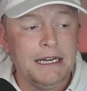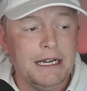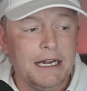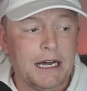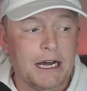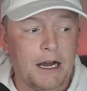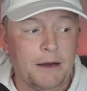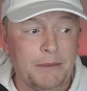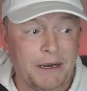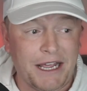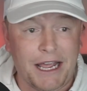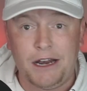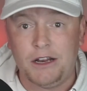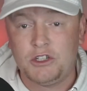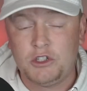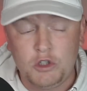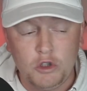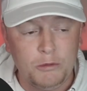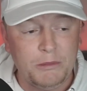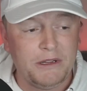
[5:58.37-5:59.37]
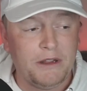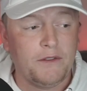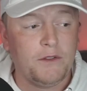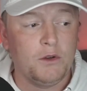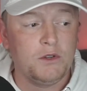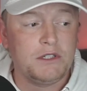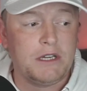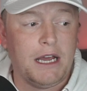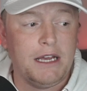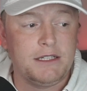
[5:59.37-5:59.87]
And again, assuming that
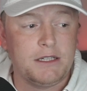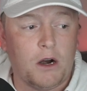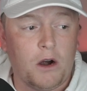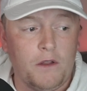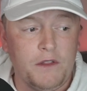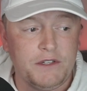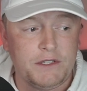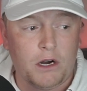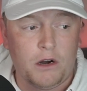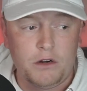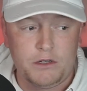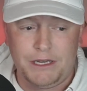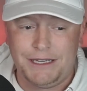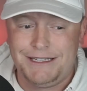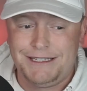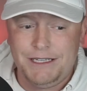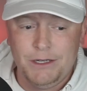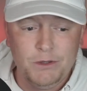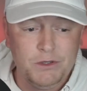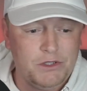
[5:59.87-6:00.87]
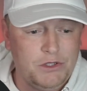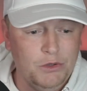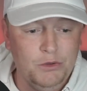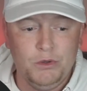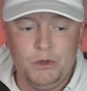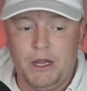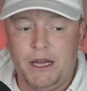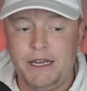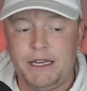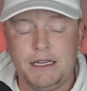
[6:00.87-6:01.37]
those guys are the starters, I still do
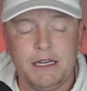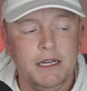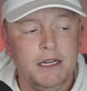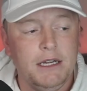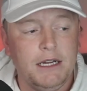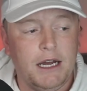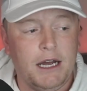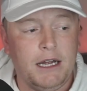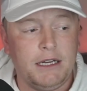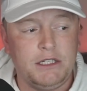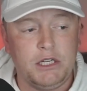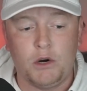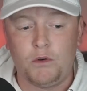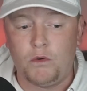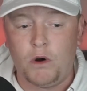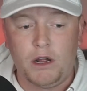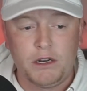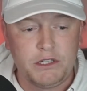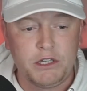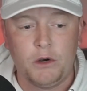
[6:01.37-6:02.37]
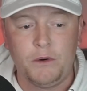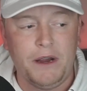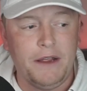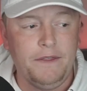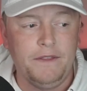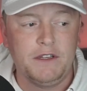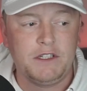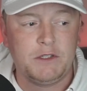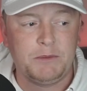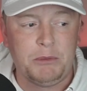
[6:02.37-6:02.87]
like Toronto
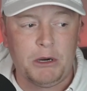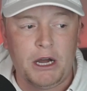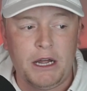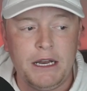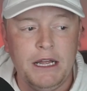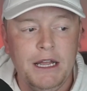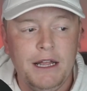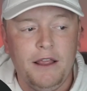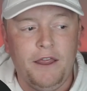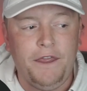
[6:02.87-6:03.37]
in this spot.